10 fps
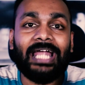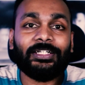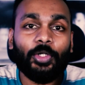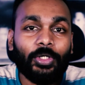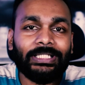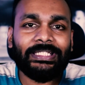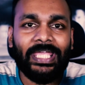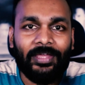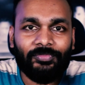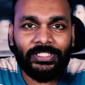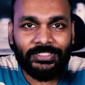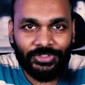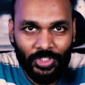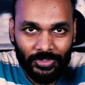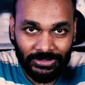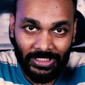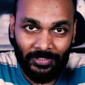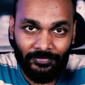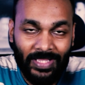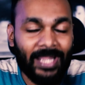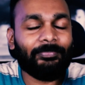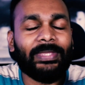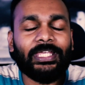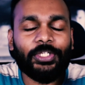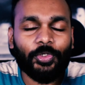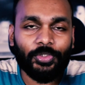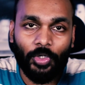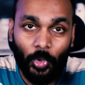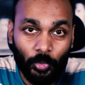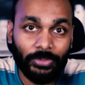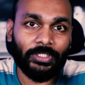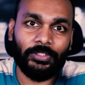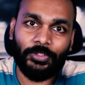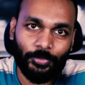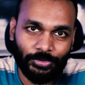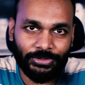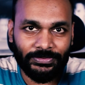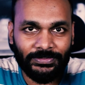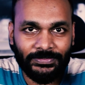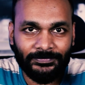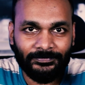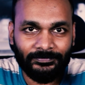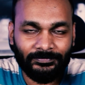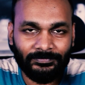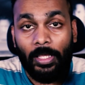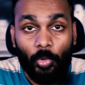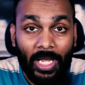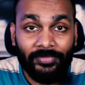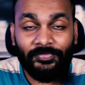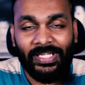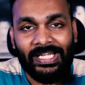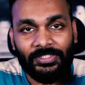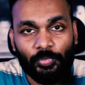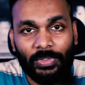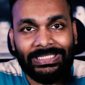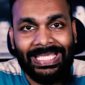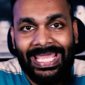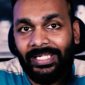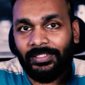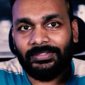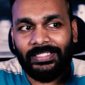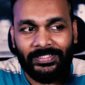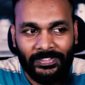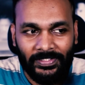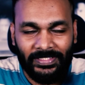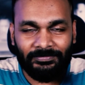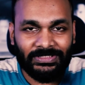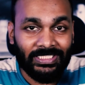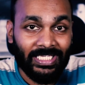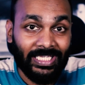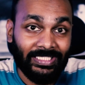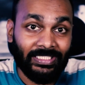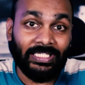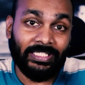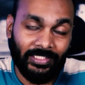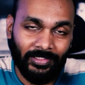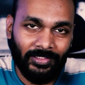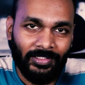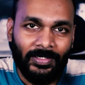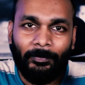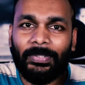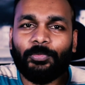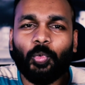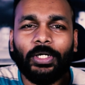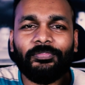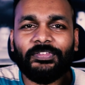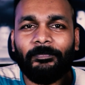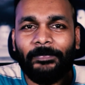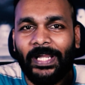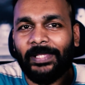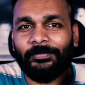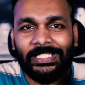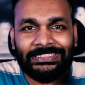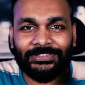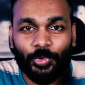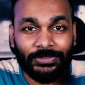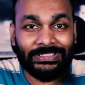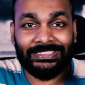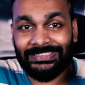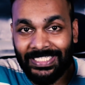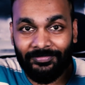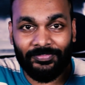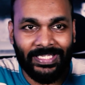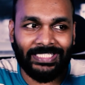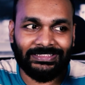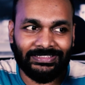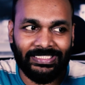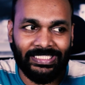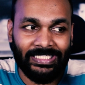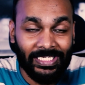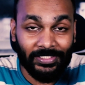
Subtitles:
and look at the evidence yourself and make your own conclusions. Now, I've dealt with the error that creeps in here, but what if the primary source itself gets the